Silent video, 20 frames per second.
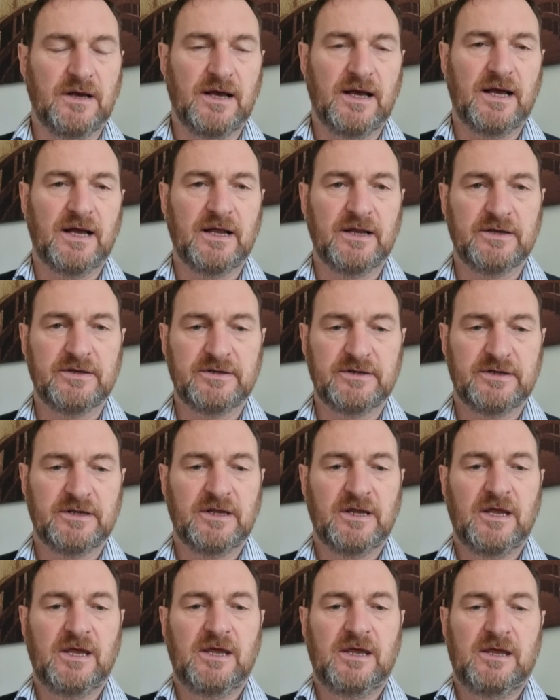and
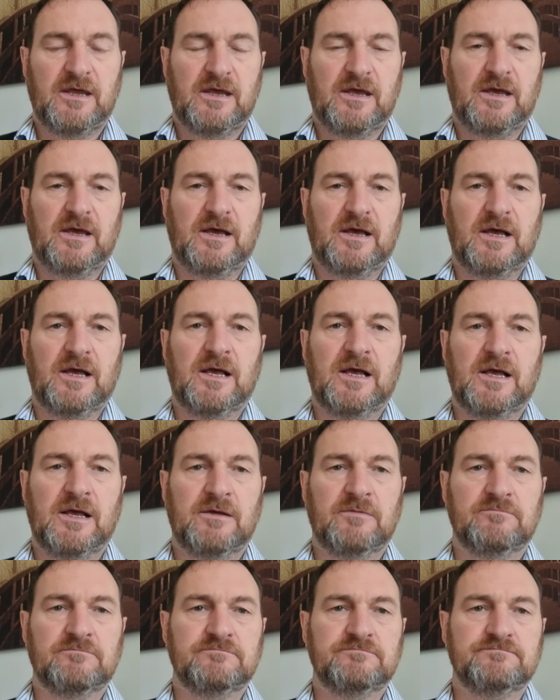
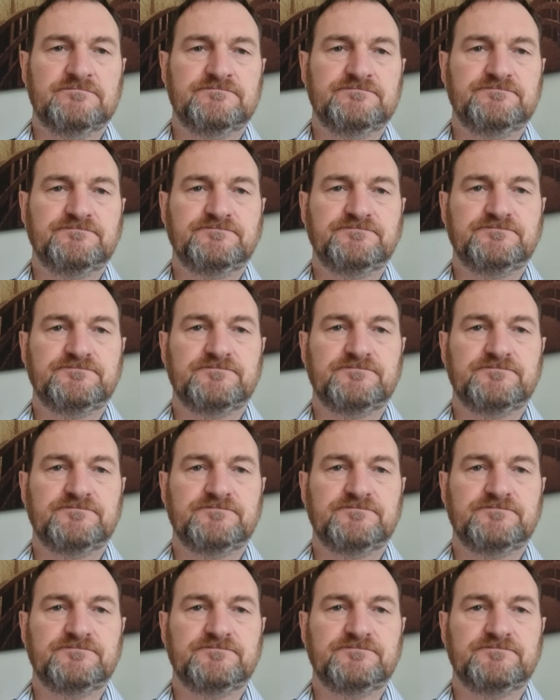um,